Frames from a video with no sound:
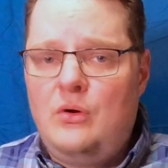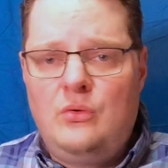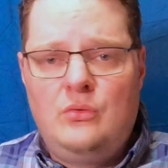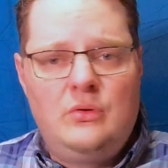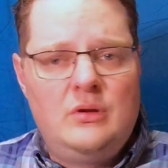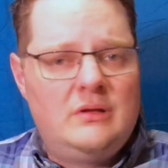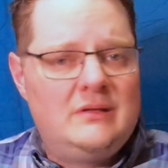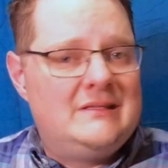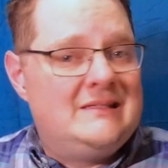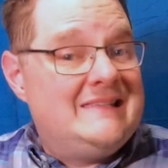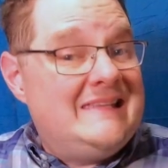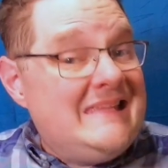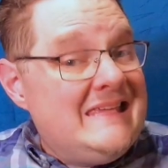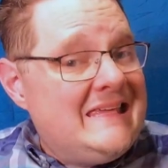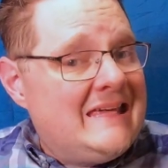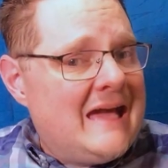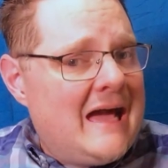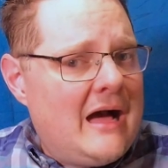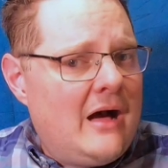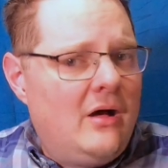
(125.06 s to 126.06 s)
own
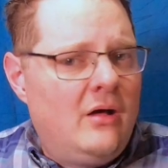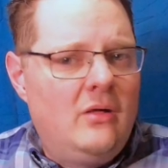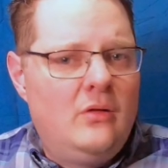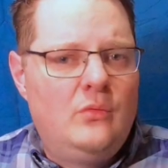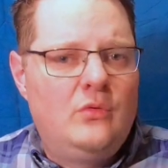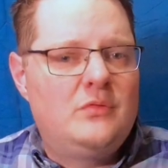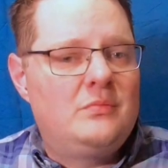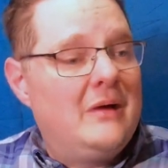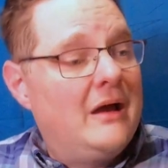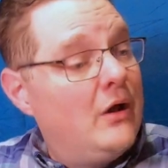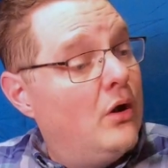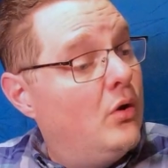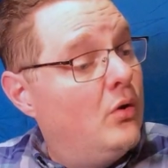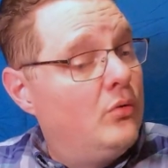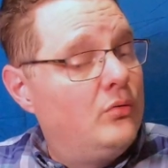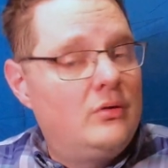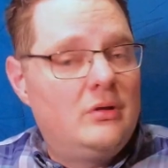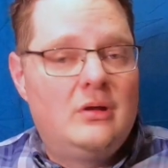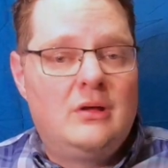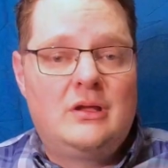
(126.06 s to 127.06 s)
decal with my
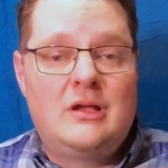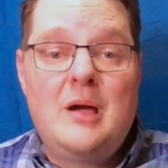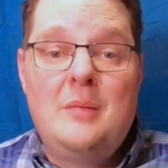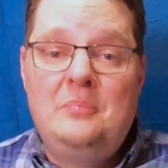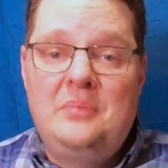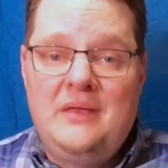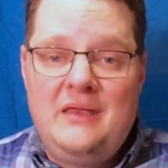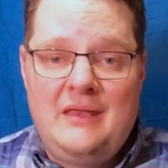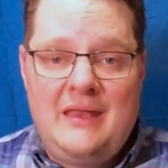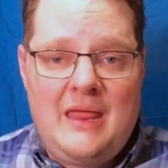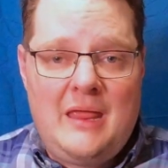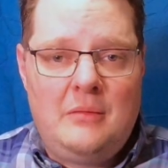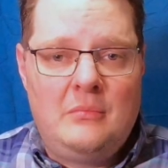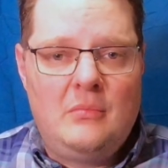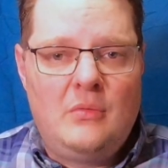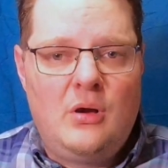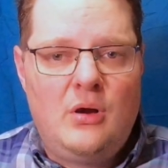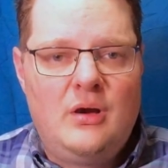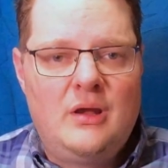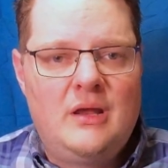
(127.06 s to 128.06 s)
own company
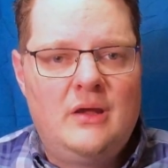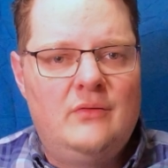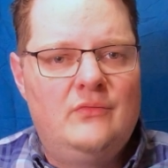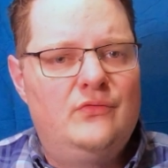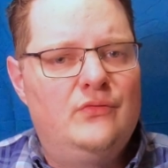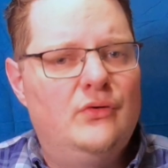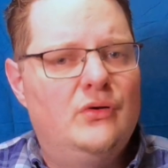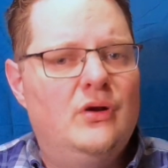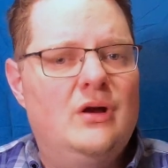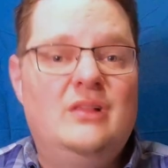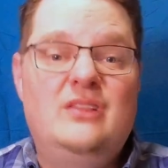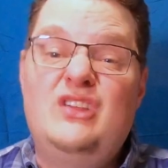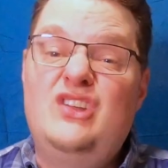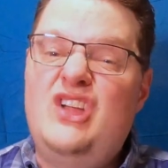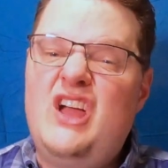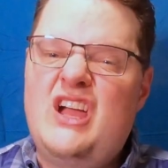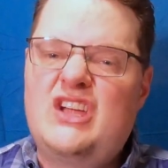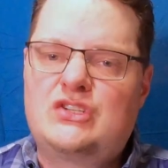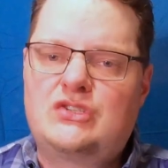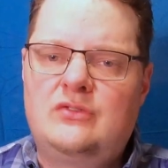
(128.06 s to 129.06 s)
name on it for a
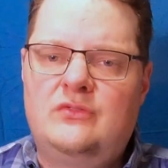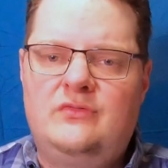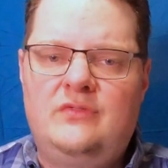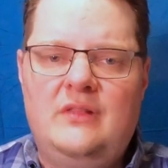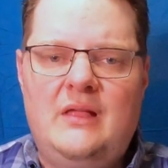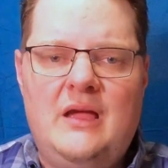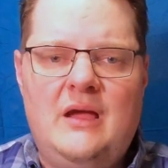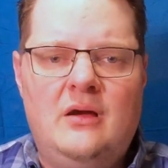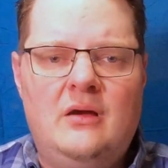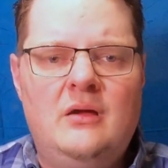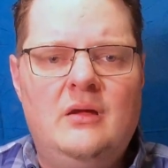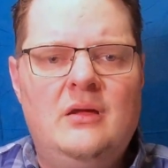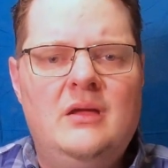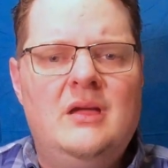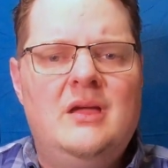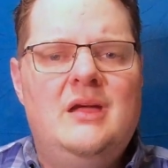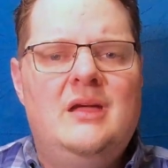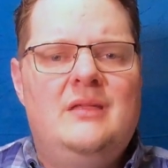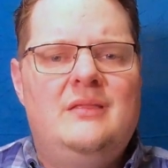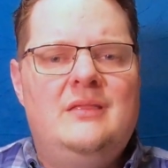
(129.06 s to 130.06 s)
little extra flair,
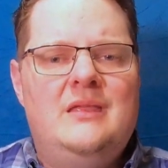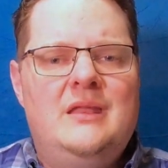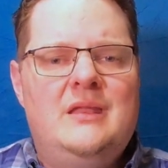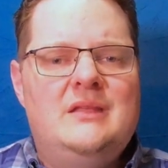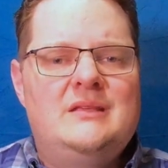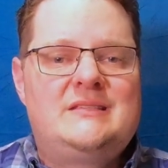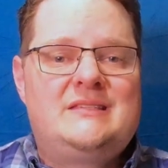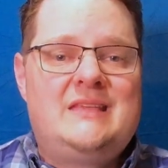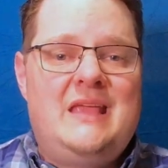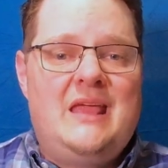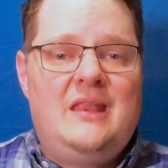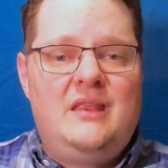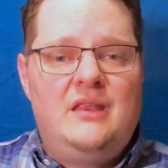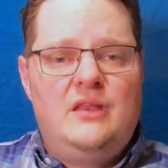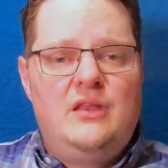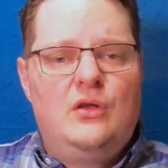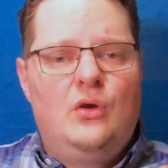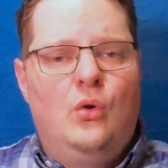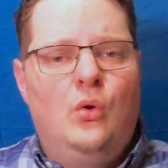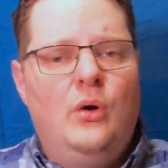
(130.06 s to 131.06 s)
then
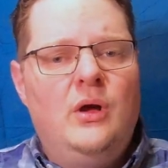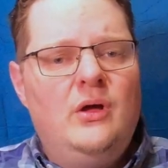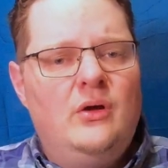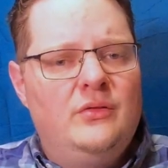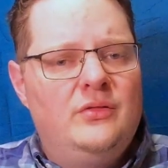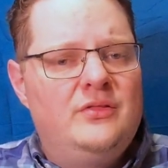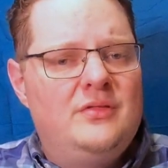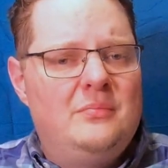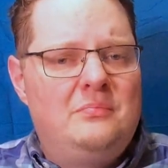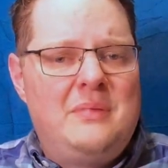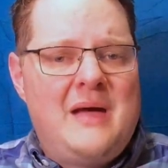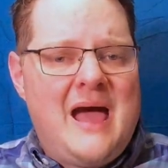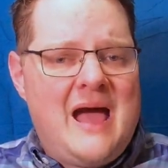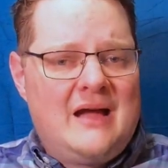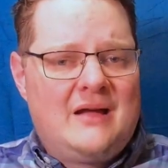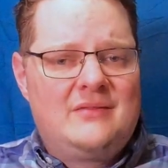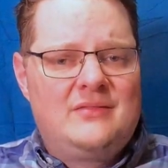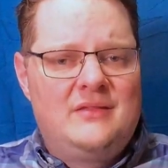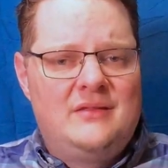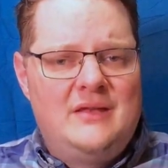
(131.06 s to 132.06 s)
sanded and oiled the
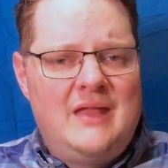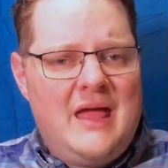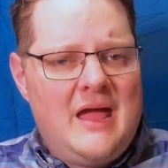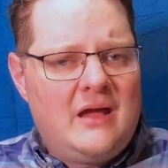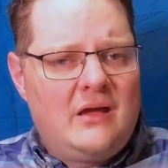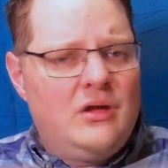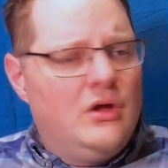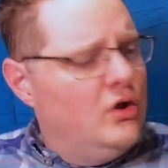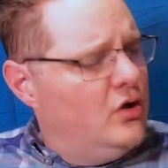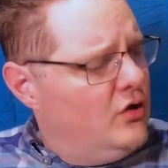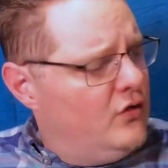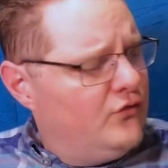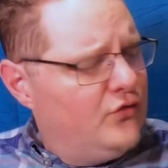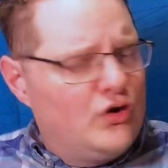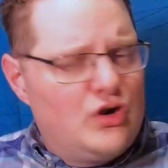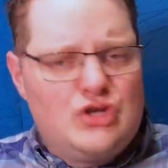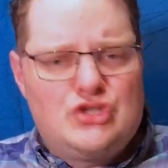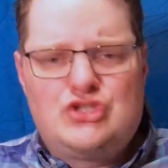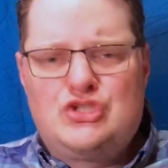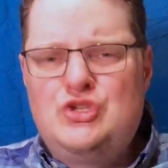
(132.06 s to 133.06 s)
back of the neck
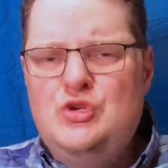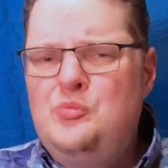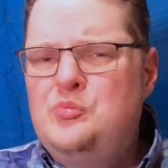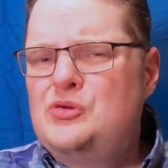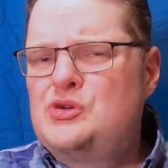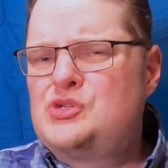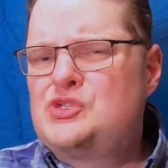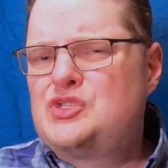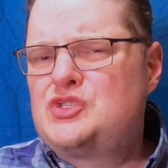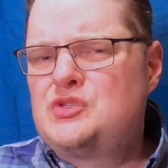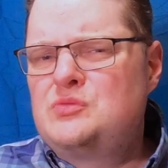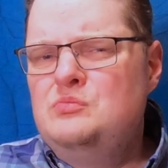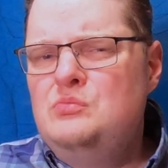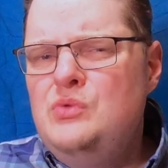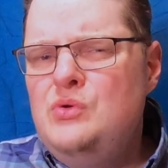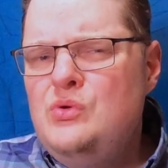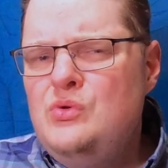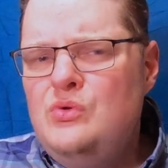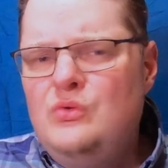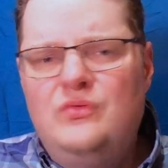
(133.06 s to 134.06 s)
for a super
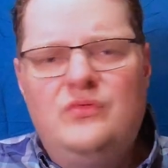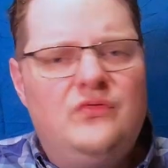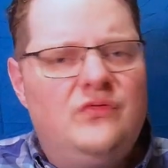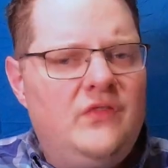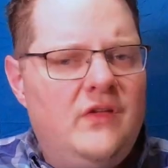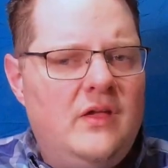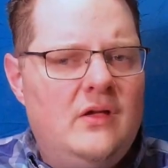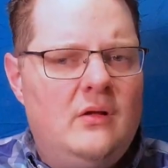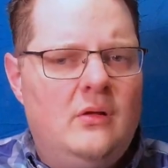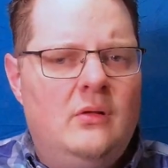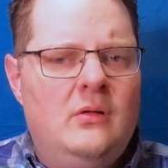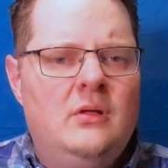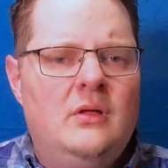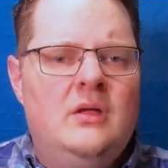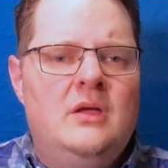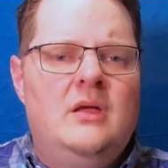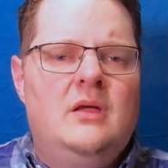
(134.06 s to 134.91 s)
smooth feel.